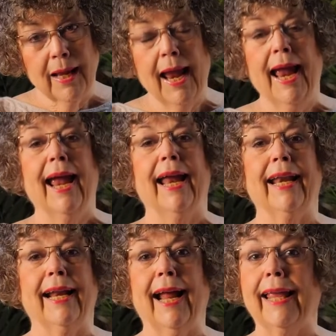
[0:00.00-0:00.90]
And
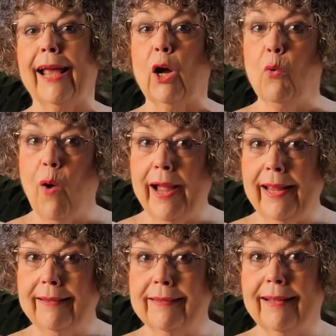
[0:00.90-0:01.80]
then I get
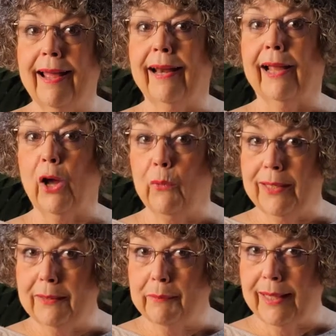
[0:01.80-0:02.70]
quiet and I go
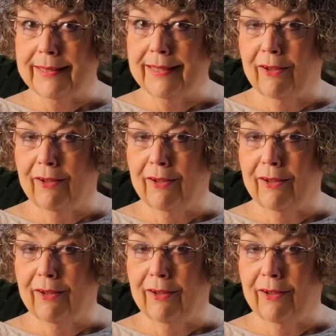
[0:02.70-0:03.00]
into myself